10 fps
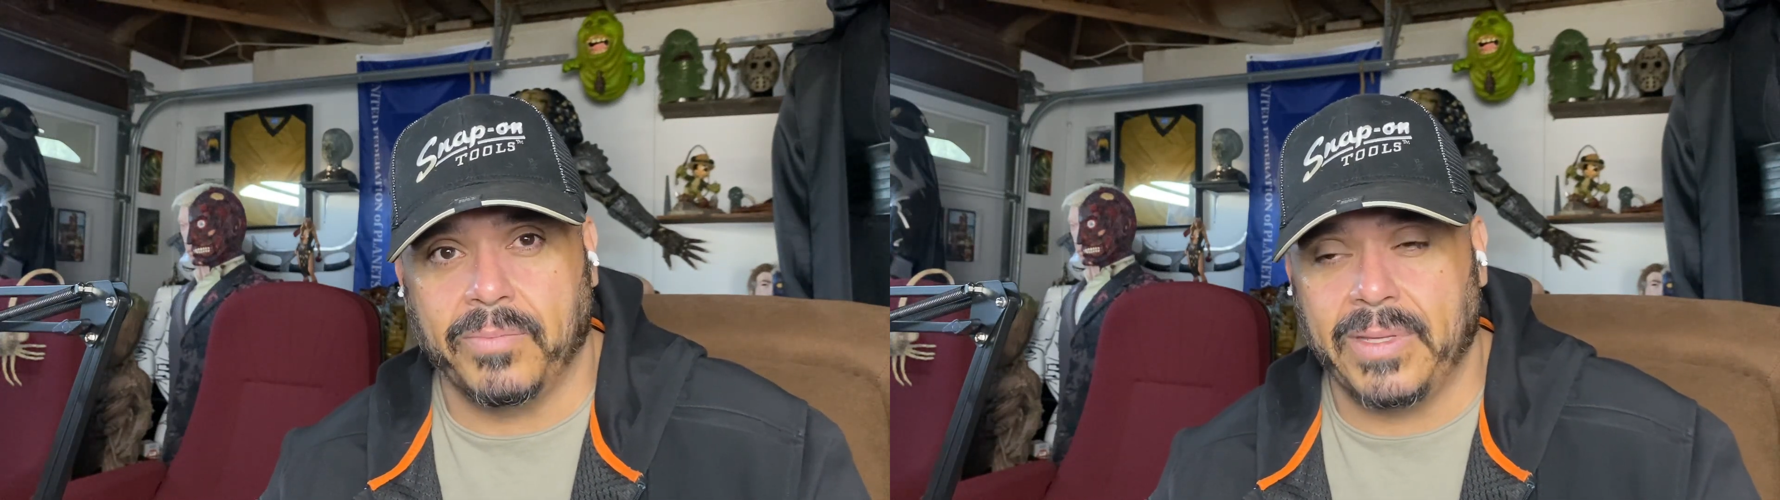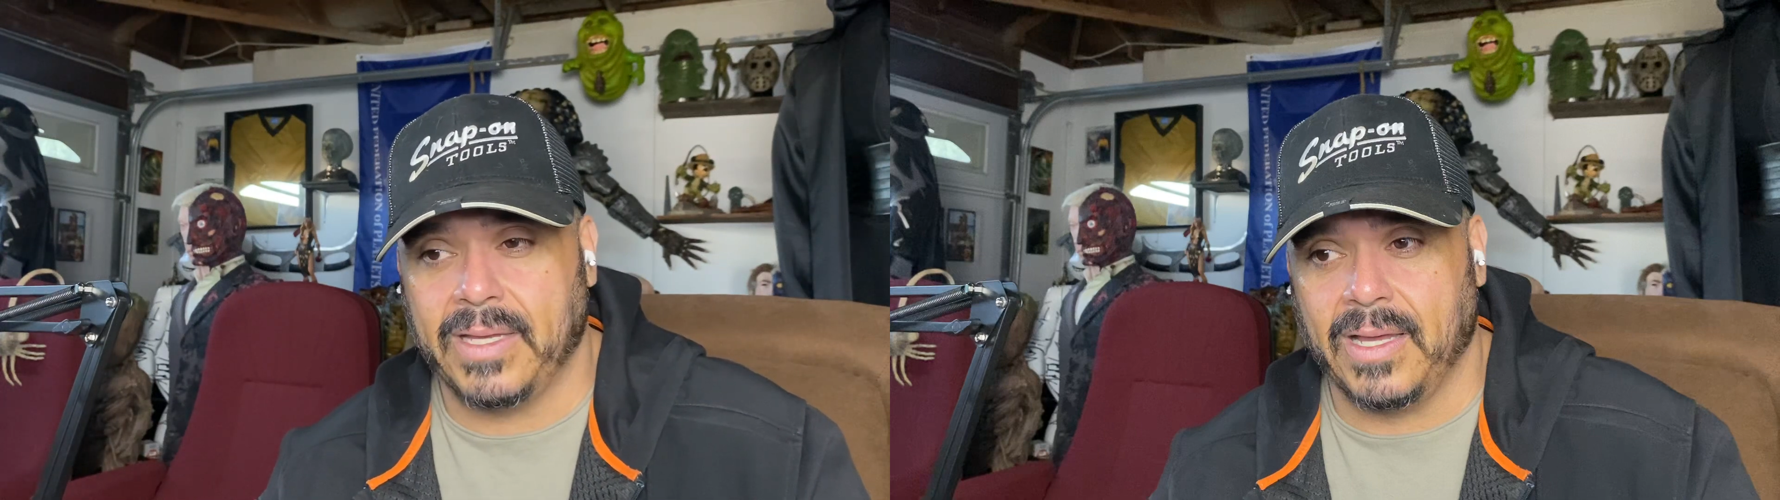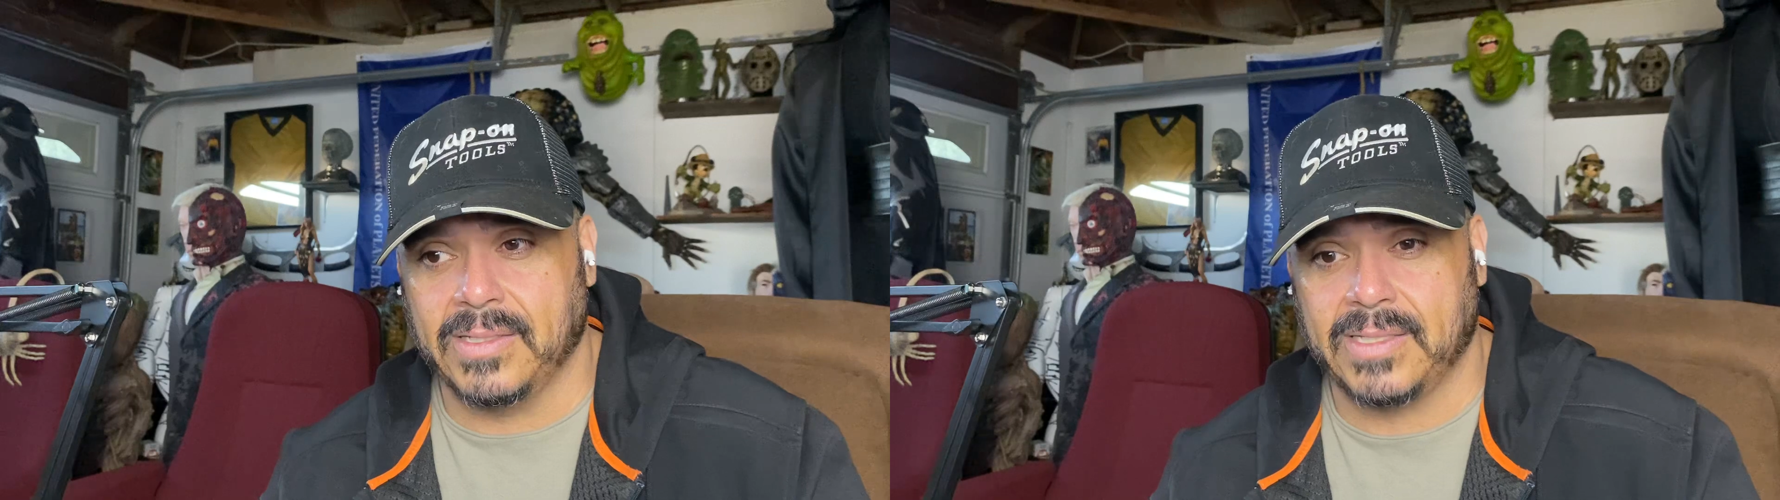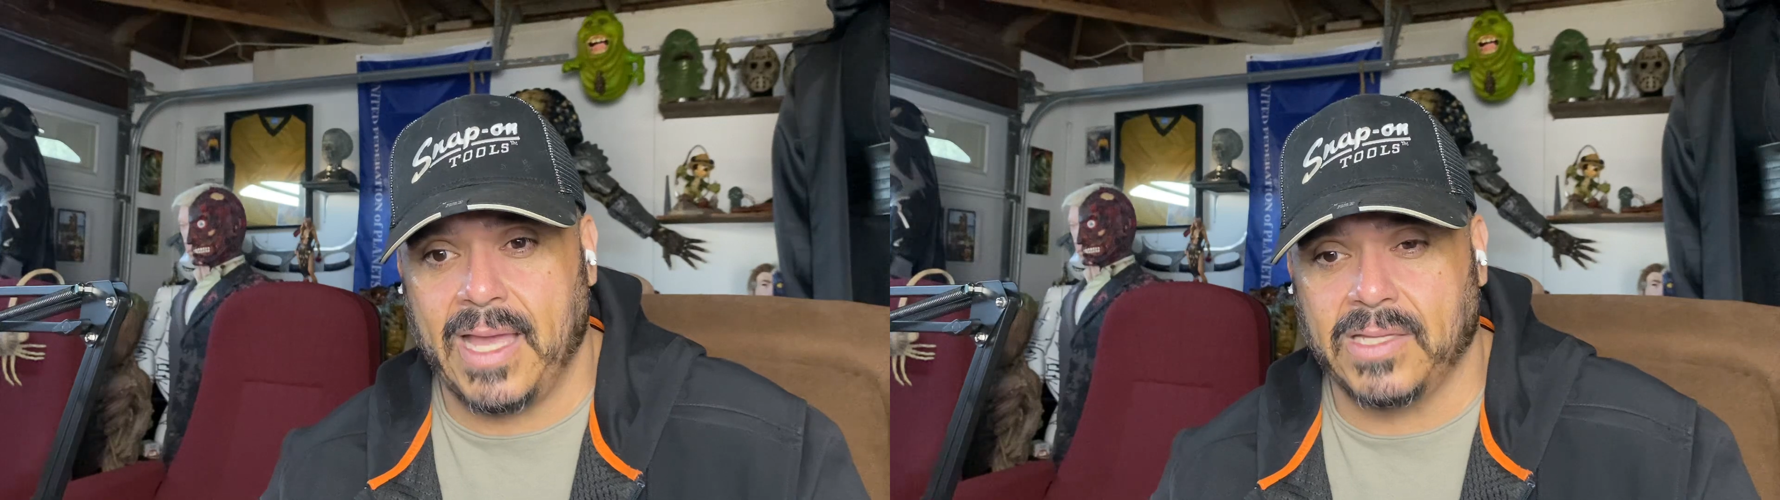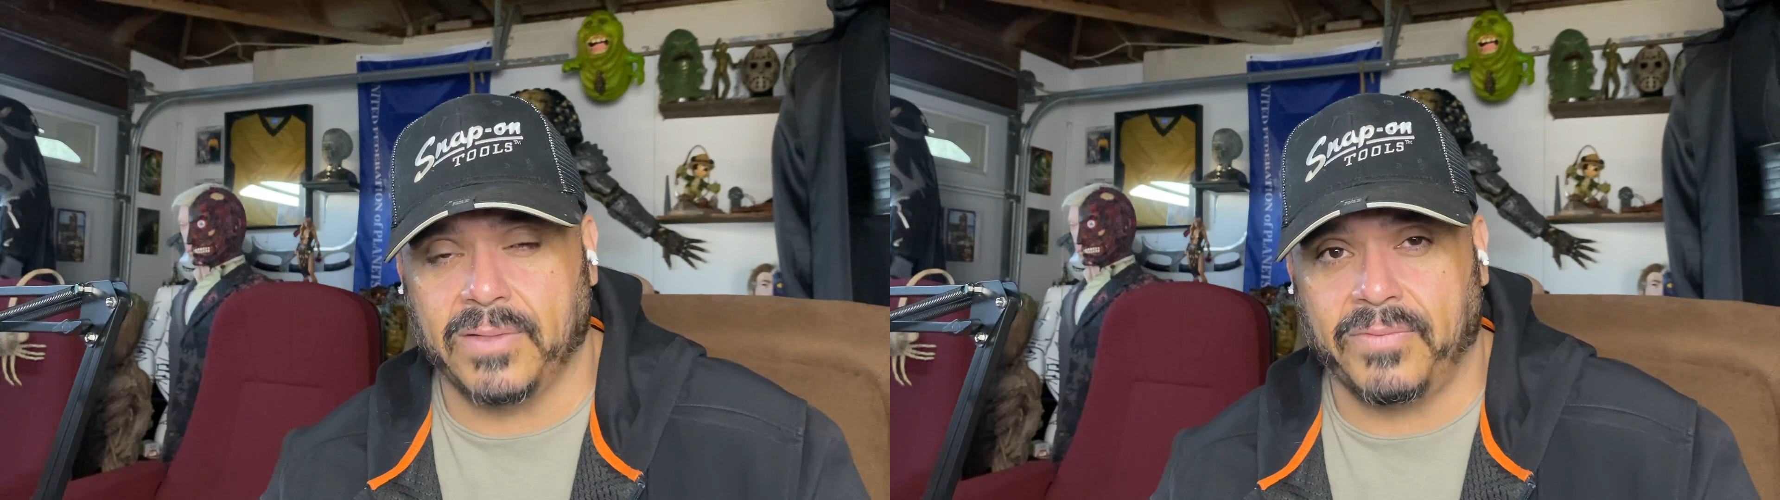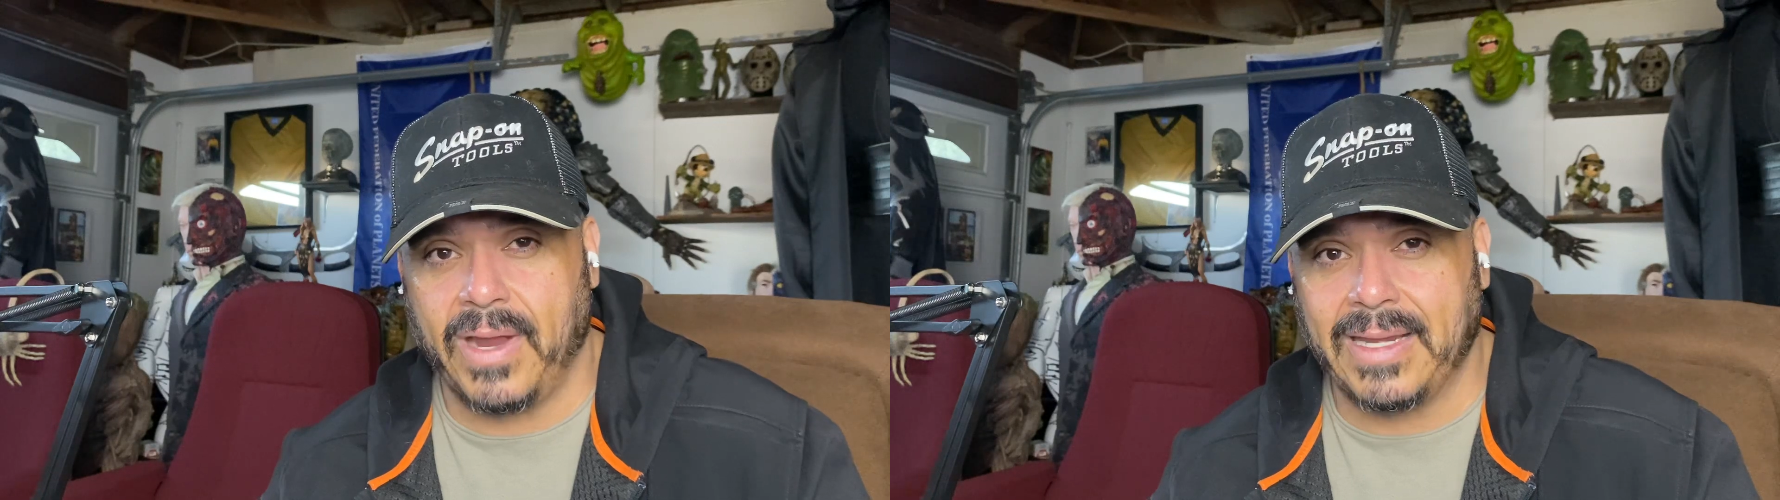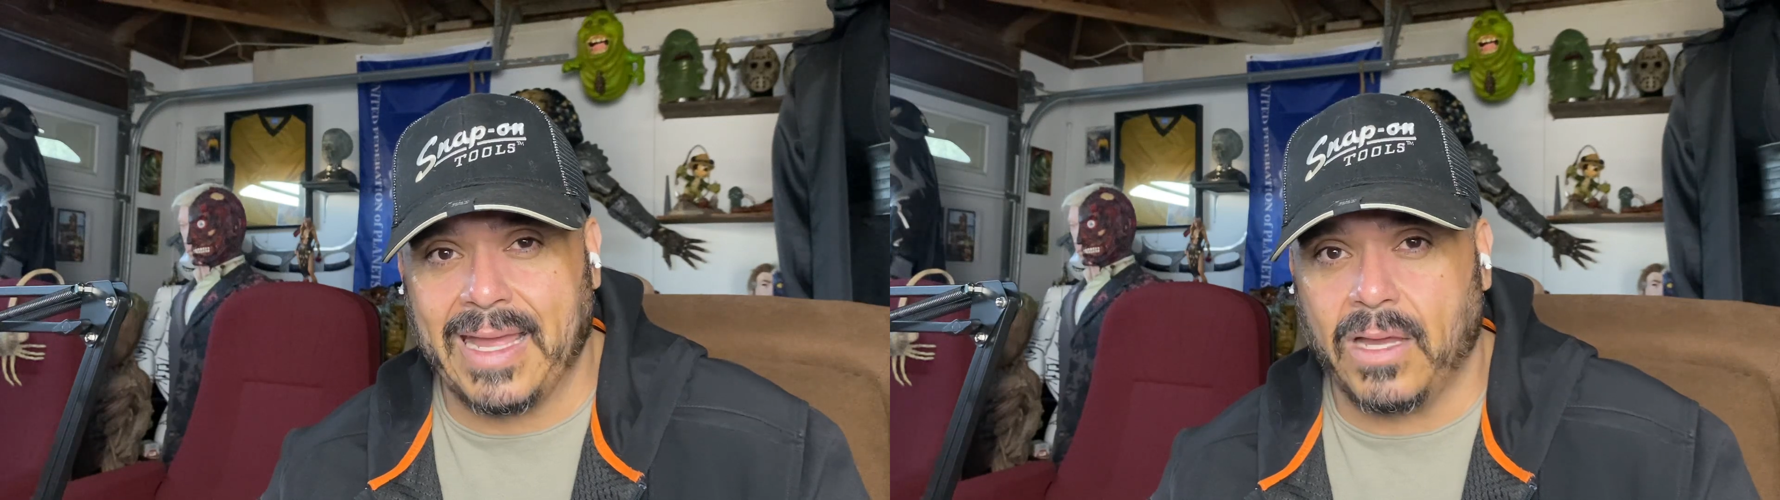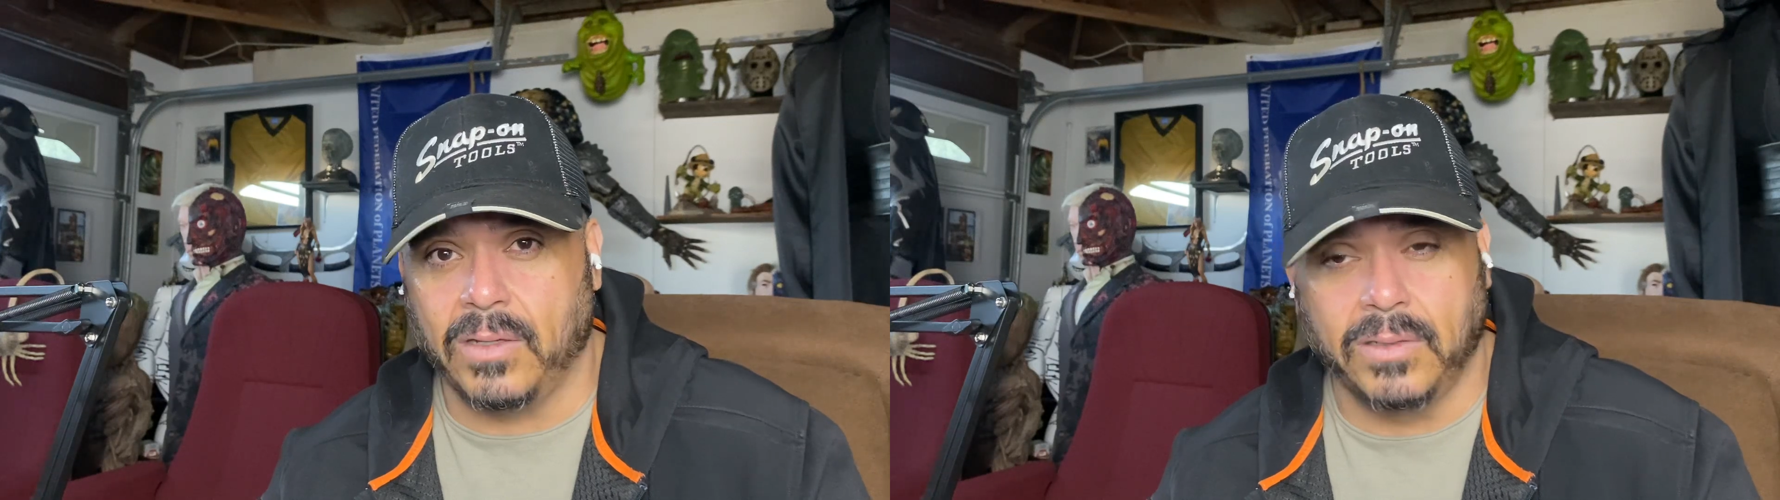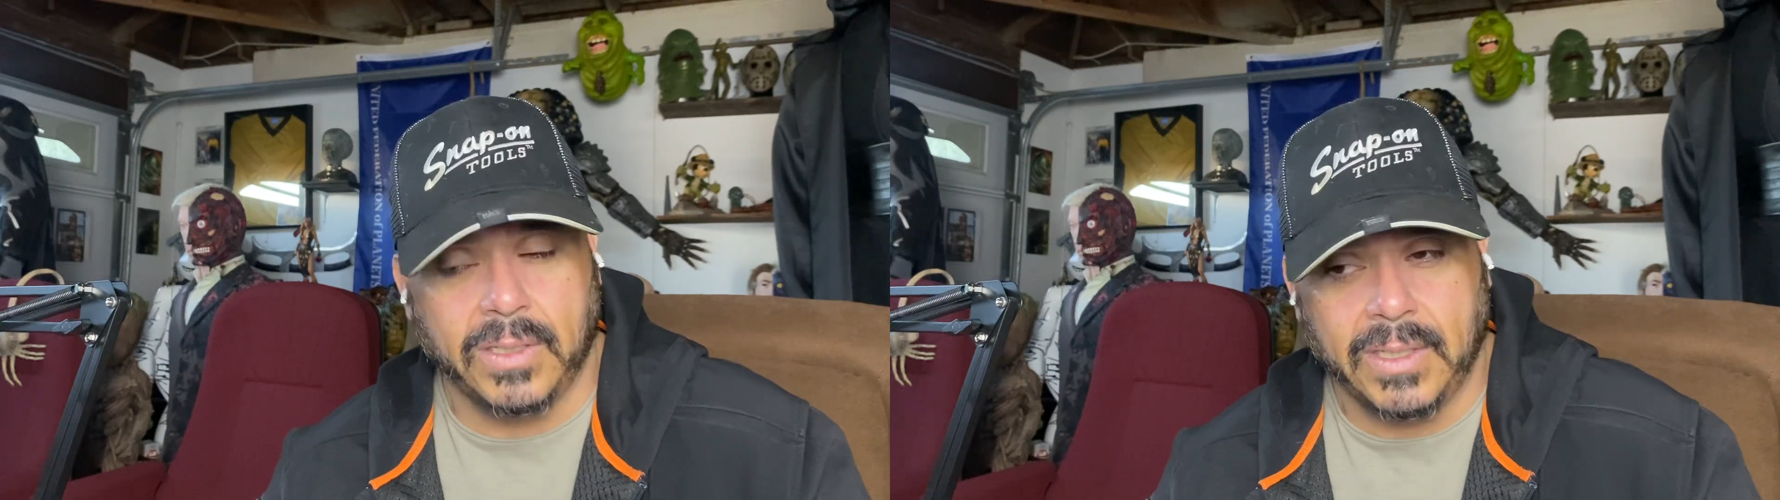because as of right now,